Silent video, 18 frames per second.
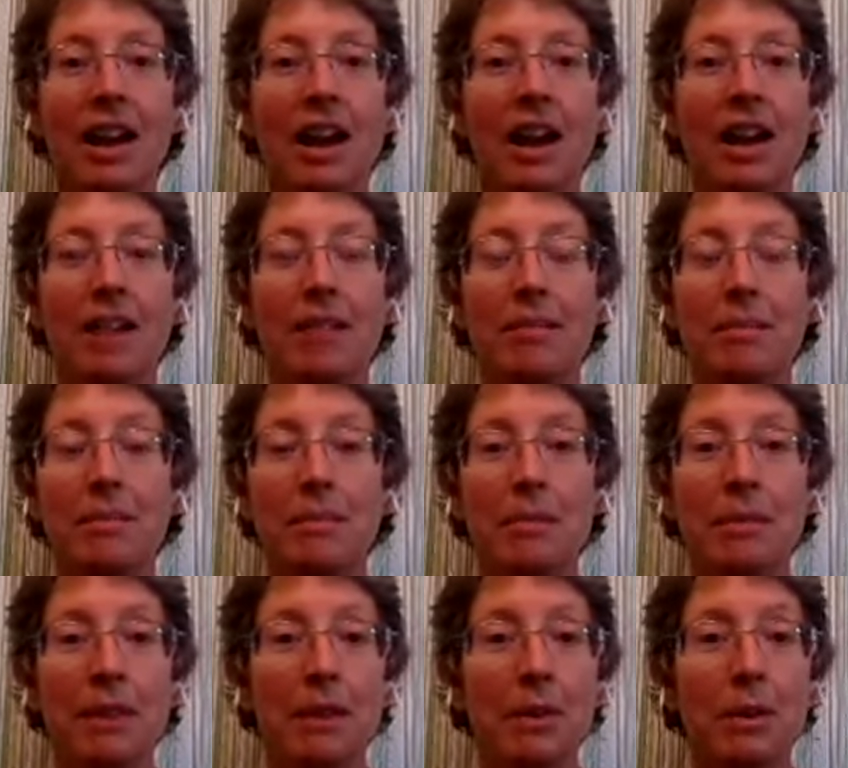um,
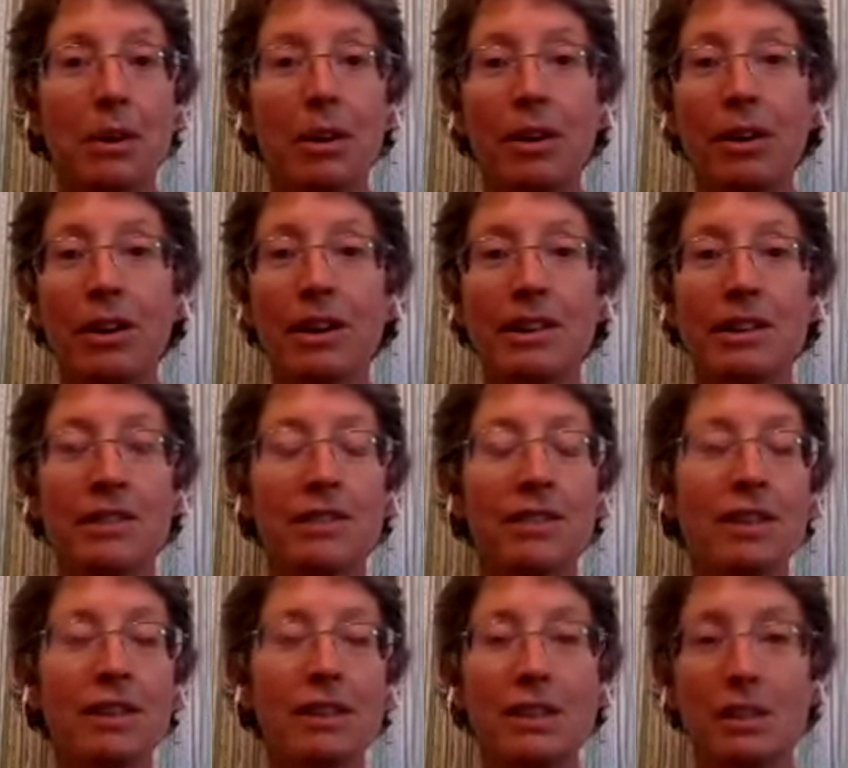there were all kinds of
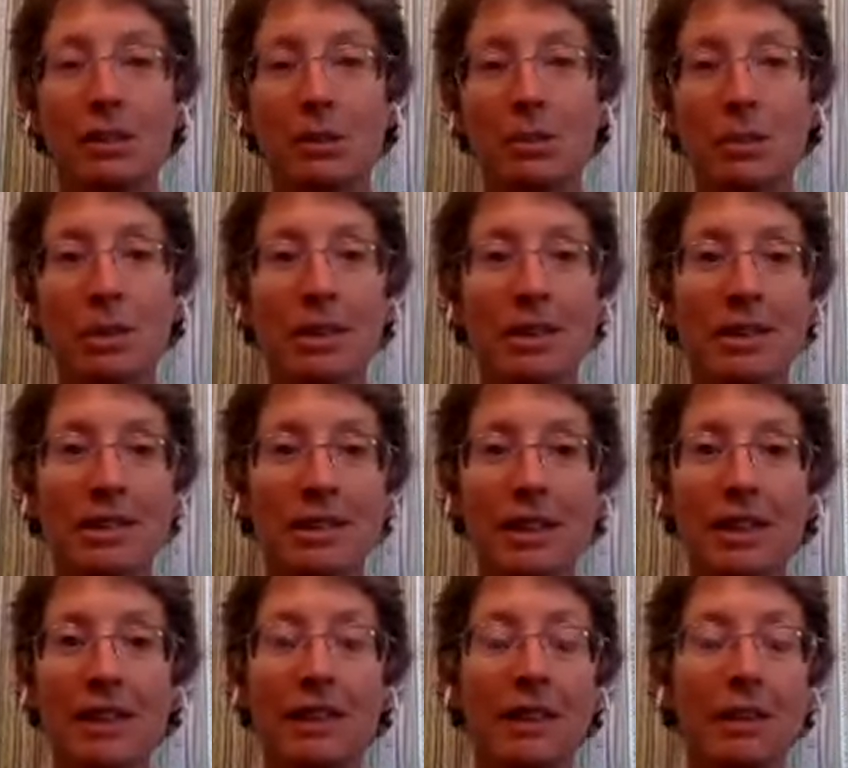things that were being
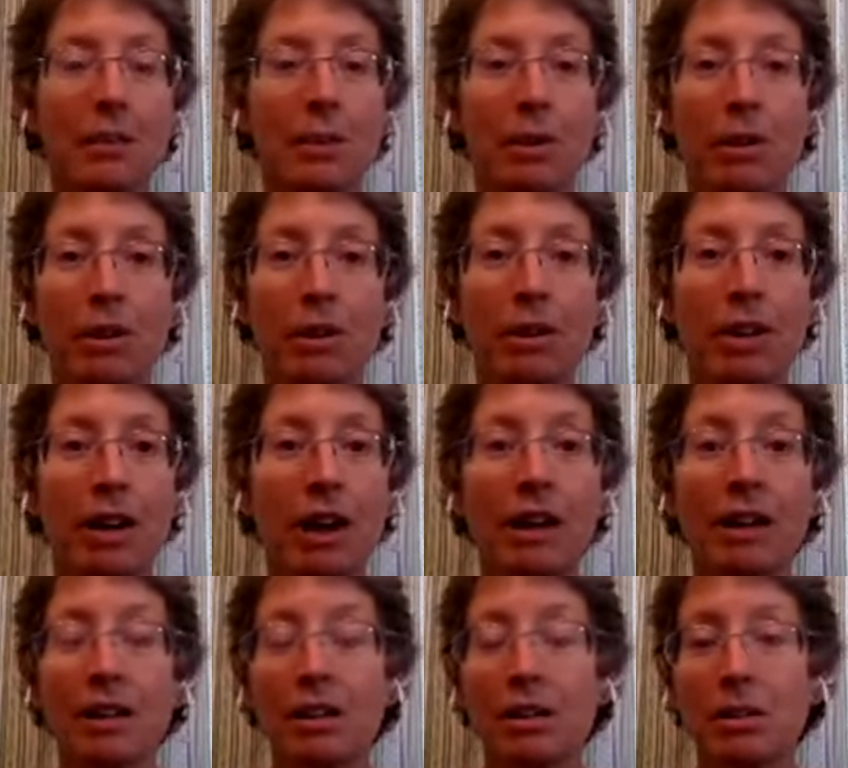said that were
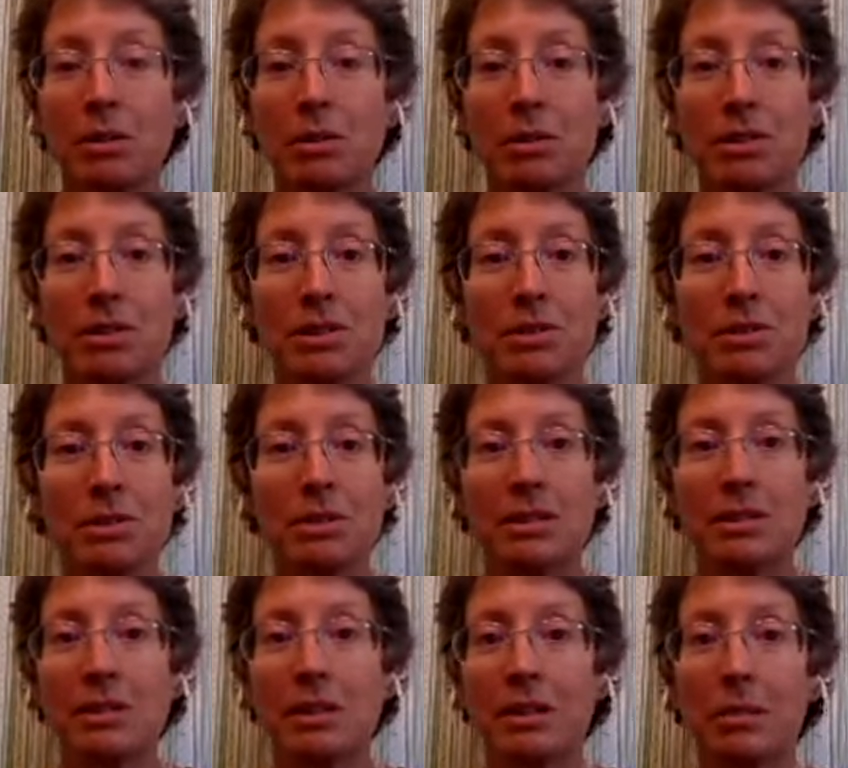not in accordance with
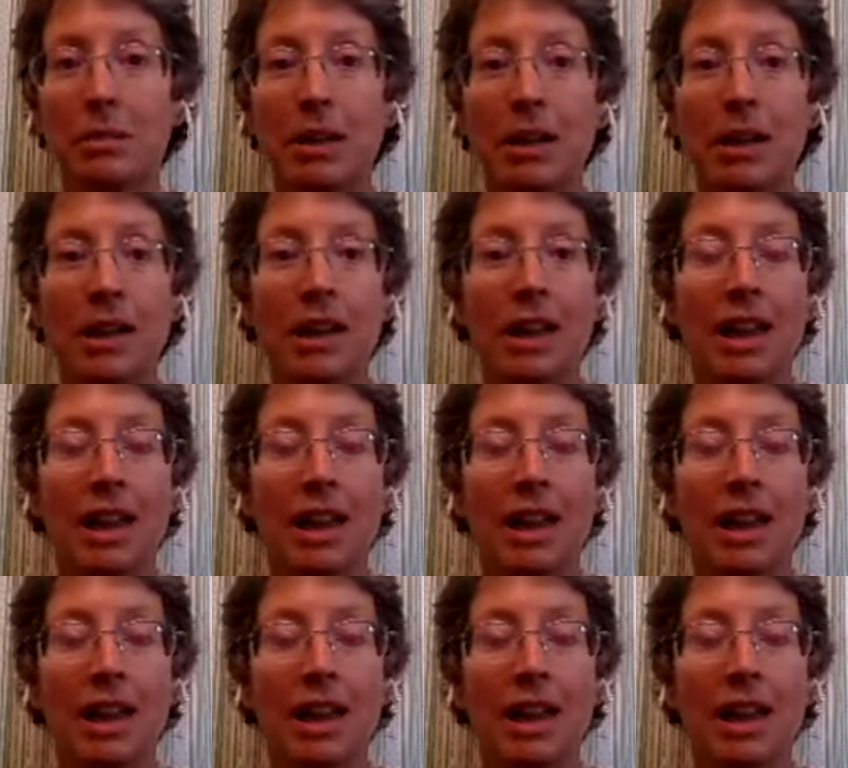the Dhamma.